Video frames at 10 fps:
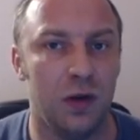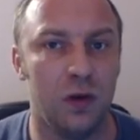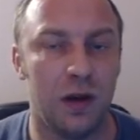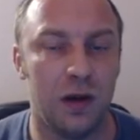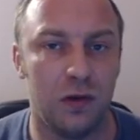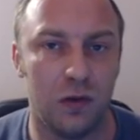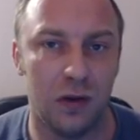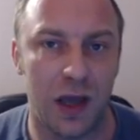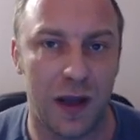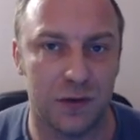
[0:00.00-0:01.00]
You
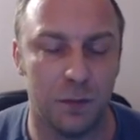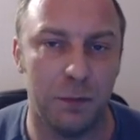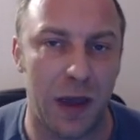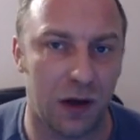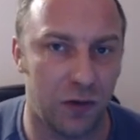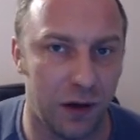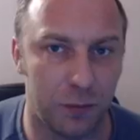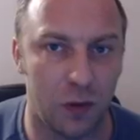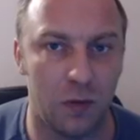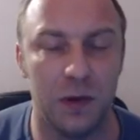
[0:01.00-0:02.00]
could have some back rank
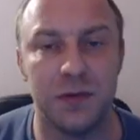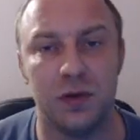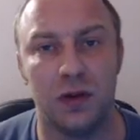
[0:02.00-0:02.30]
problems,